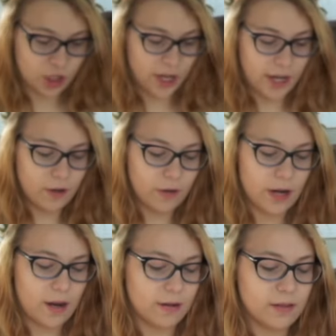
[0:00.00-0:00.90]
cherry.
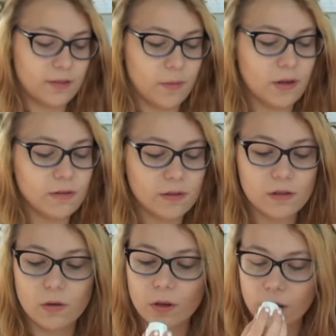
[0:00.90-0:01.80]
It smells
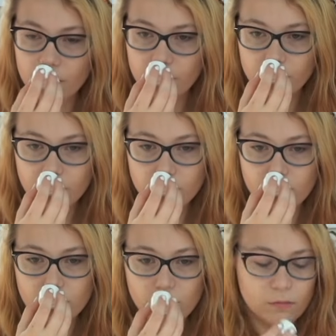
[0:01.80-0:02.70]
so good.
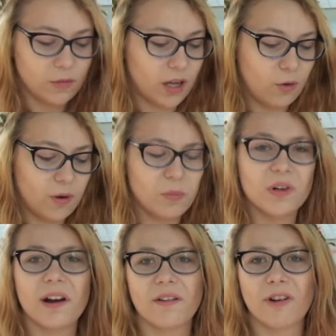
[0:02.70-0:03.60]
I don't want to put
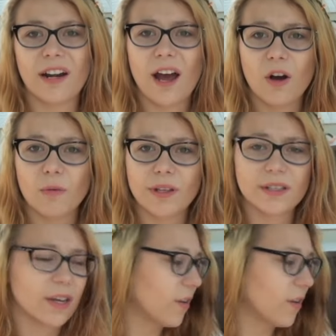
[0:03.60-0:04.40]
it on right now because I